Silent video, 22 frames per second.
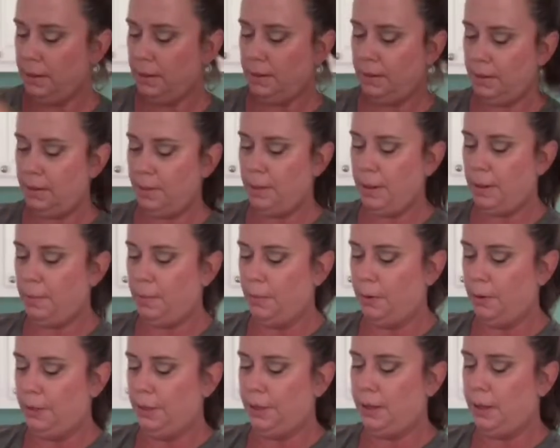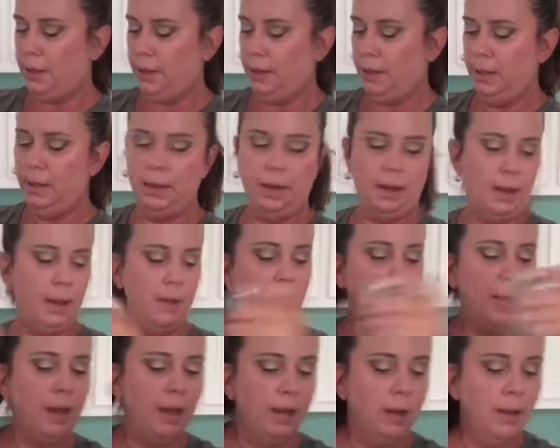a little bit more salt.
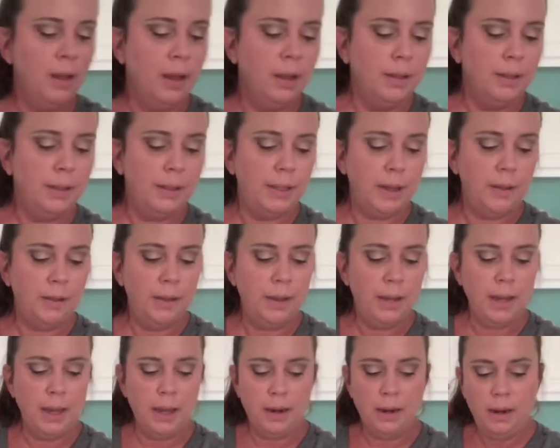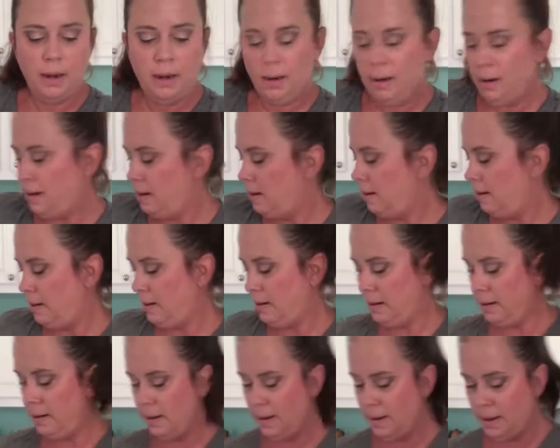Okay, so then
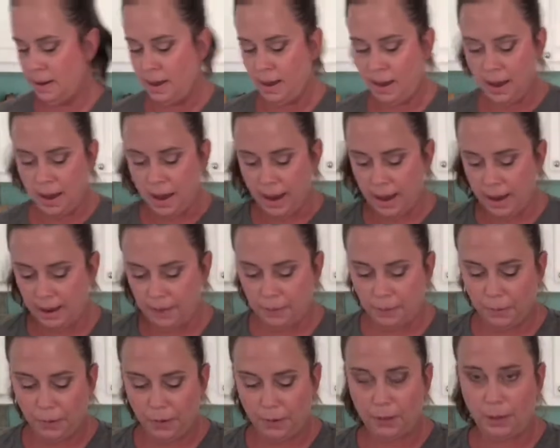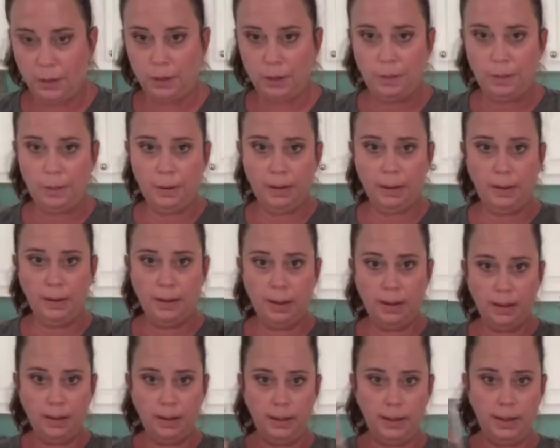I'm going to put
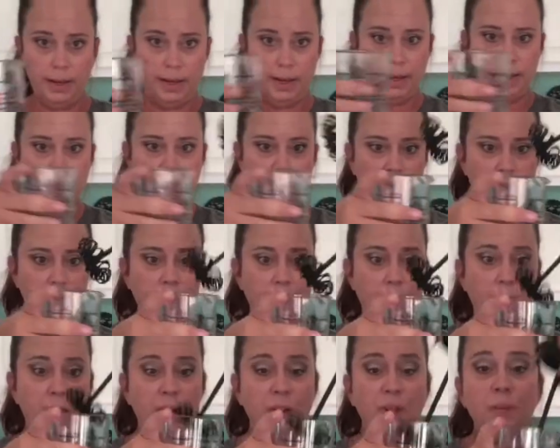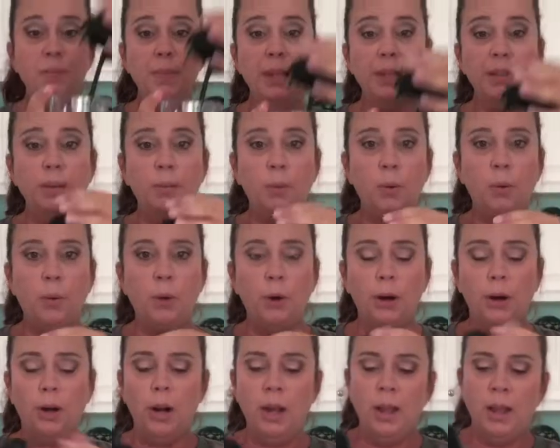the lid. This is the Measure, Mix, and
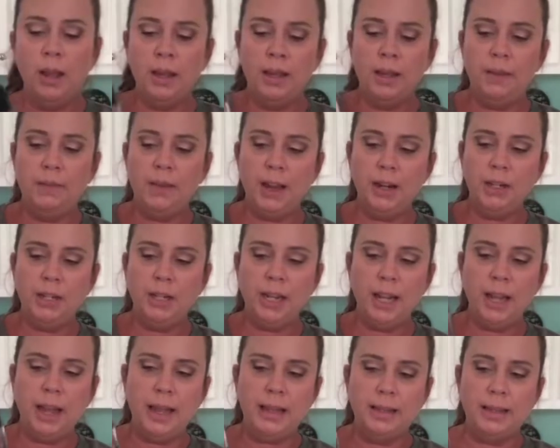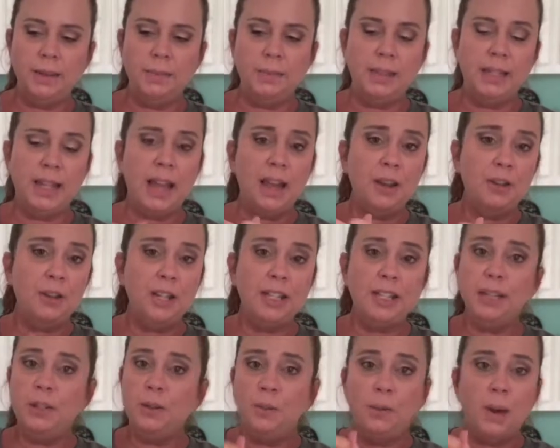Pour. You've actually got some salad
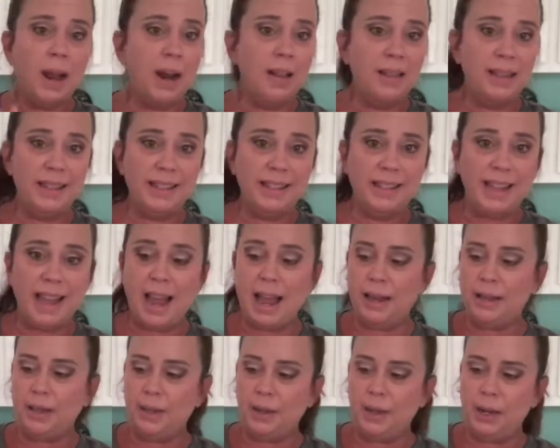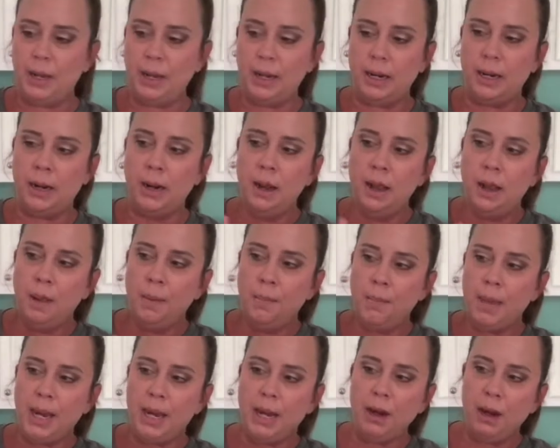dressings right on the side, so you can
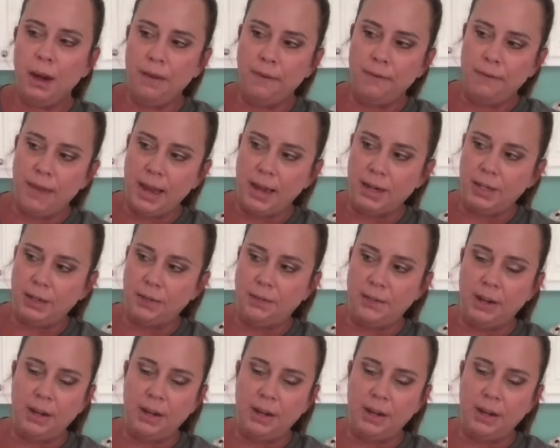make your own Asian